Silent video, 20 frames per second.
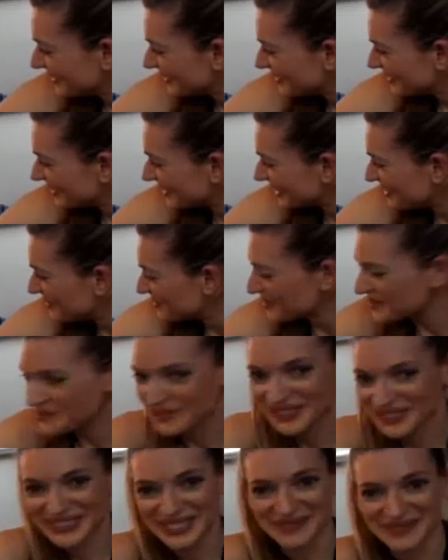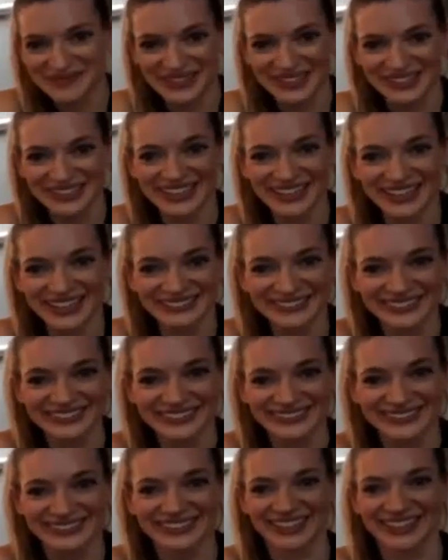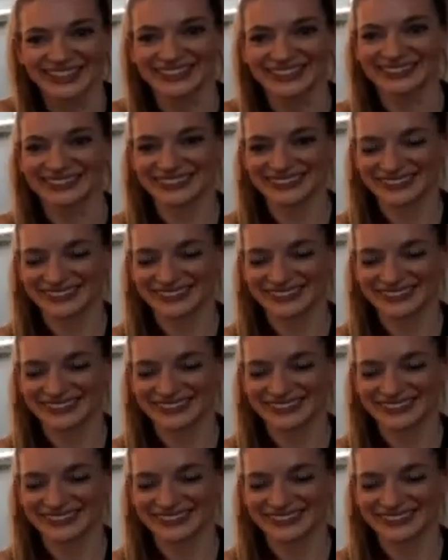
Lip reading: Okay, one more deep inhale here, guys.